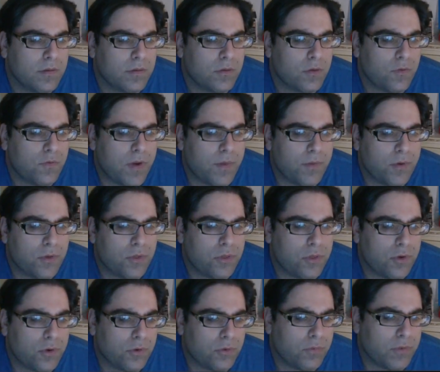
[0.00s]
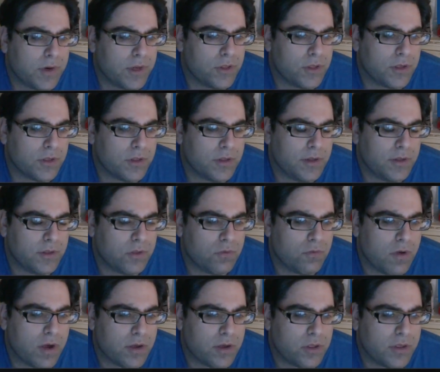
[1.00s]
November 3rd, 2016,
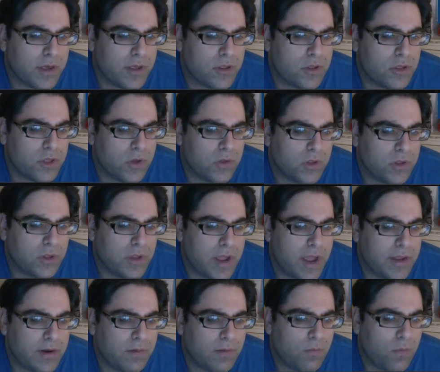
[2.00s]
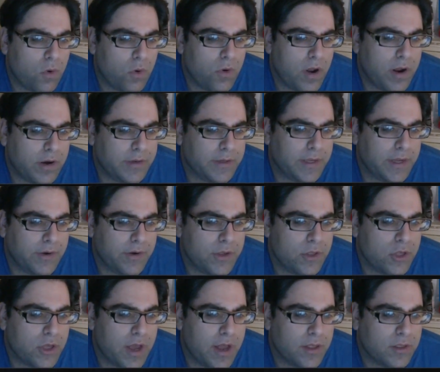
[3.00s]
Strzok says Jill Stein and moron Gary
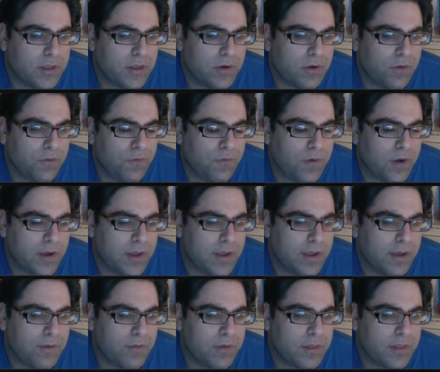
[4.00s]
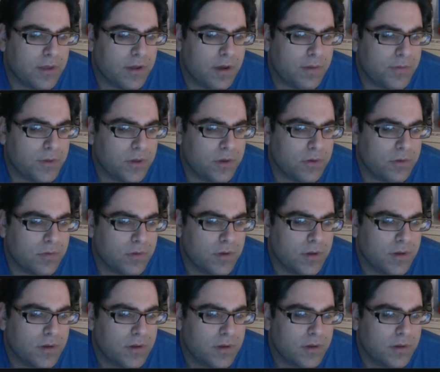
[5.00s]
Johnson are fucking everything up too.
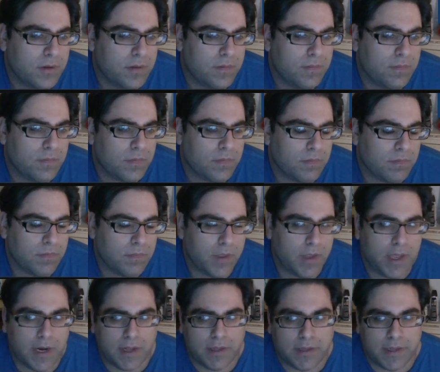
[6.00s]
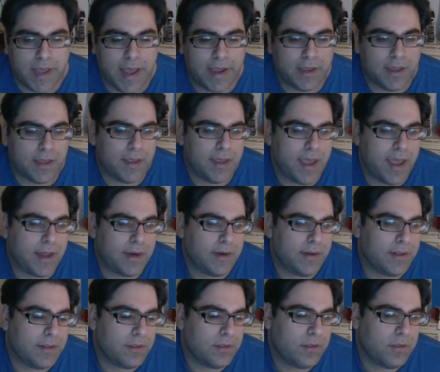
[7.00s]
Again, attacking
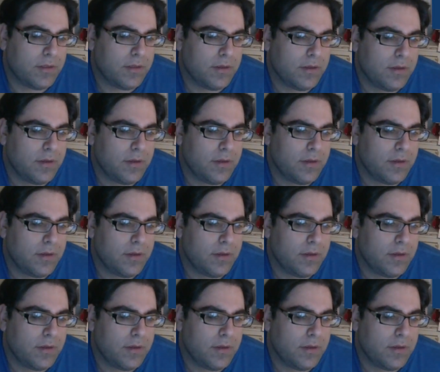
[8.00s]
candidates.